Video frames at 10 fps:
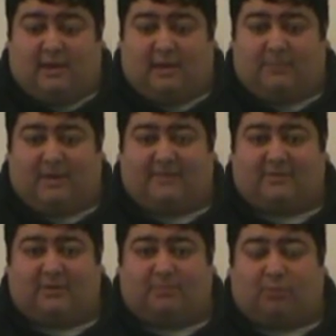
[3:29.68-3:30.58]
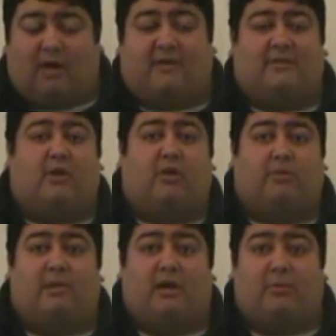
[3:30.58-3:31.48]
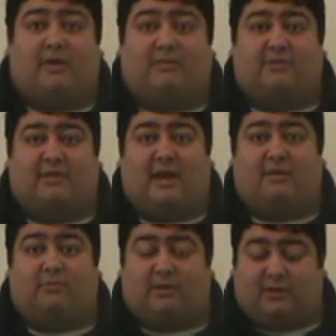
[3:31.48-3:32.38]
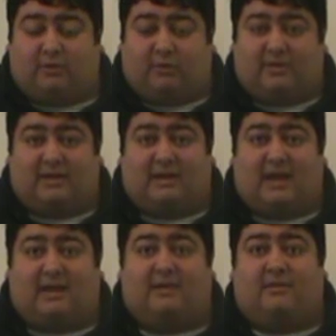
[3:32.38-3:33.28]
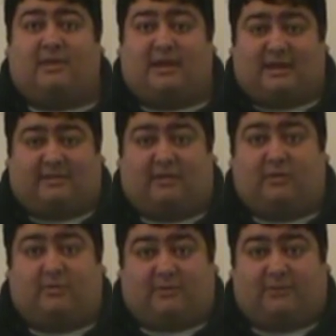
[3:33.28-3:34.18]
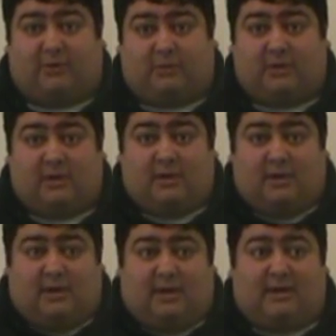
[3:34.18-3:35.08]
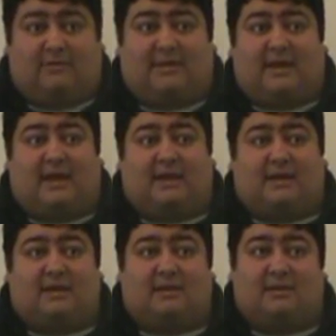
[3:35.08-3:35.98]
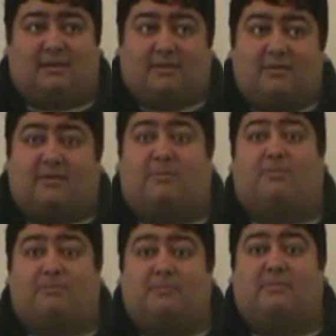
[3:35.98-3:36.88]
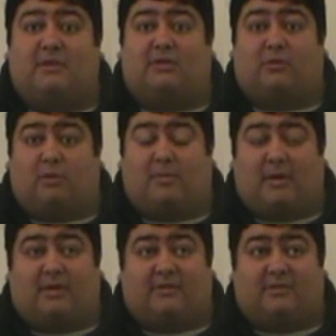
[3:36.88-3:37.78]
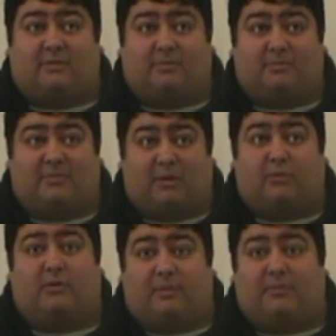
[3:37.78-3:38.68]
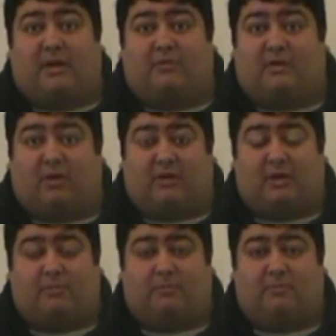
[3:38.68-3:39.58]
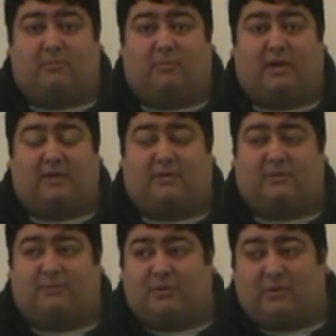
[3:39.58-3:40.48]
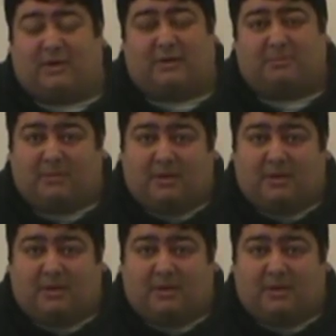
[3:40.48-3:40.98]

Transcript: it basically blocks out all the microwaves so that really the only thing that it gets into is your food. And even then, they're nothing to worry about because they don't really penetrate all that way into the food, and